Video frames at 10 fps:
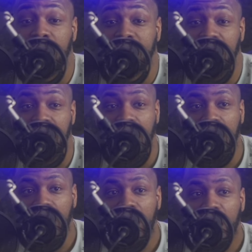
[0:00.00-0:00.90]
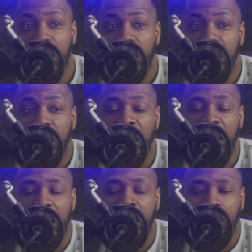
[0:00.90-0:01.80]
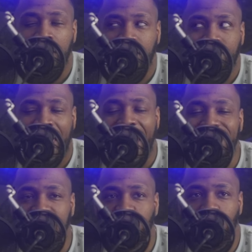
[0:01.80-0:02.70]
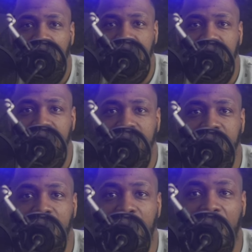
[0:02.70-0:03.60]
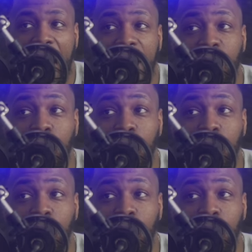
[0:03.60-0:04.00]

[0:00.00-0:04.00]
State, it hasn't translated to a lot of